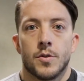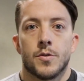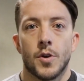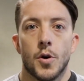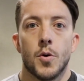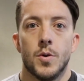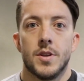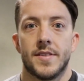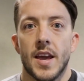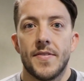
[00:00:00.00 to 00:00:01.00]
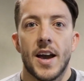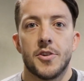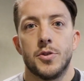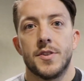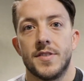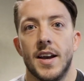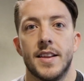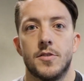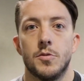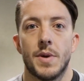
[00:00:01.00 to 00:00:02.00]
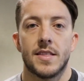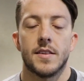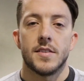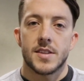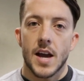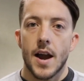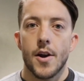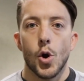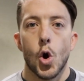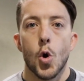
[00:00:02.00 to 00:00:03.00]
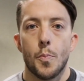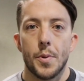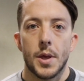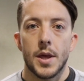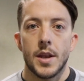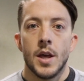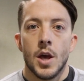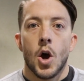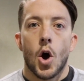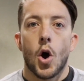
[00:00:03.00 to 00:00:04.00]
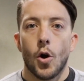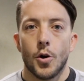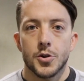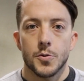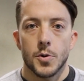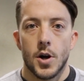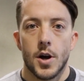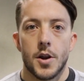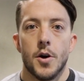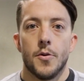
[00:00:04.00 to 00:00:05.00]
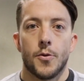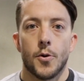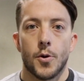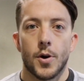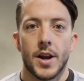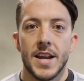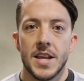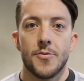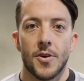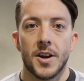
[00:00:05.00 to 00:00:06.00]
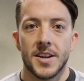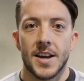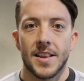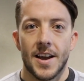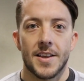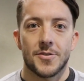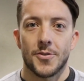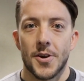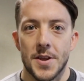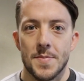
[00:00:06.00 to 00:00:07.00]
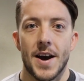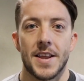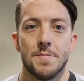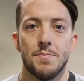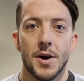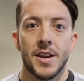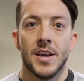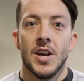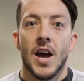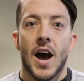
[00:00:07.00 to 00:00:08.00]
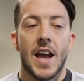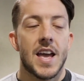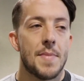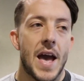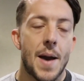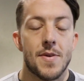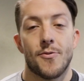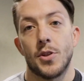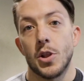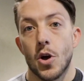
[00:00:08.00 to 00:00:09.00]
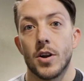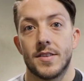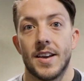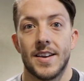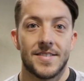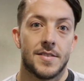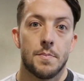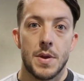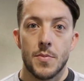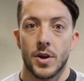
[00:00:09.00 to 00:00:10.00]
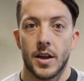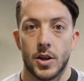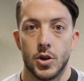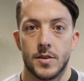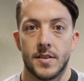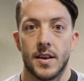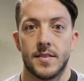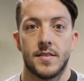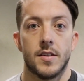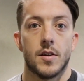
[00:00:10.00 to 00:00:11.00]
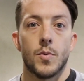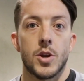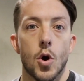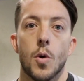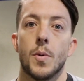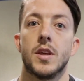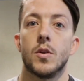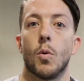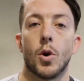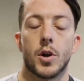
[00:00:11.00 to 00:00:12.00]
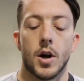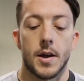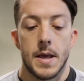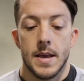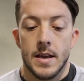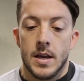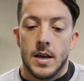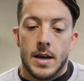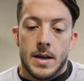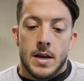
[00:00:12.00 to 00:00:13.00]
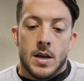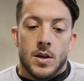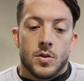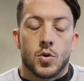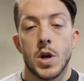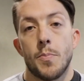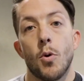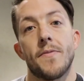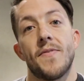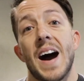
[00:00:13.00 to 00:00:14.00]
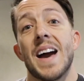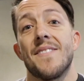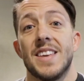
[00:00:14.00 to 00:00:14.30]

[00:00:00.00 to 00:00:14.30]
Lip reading: So Dave Castro decided to make this entire open, hard to run for any Friday Night Lights for anybody, but I am happy for the long tests. People get good tests here and we know what we need to work on. 20.5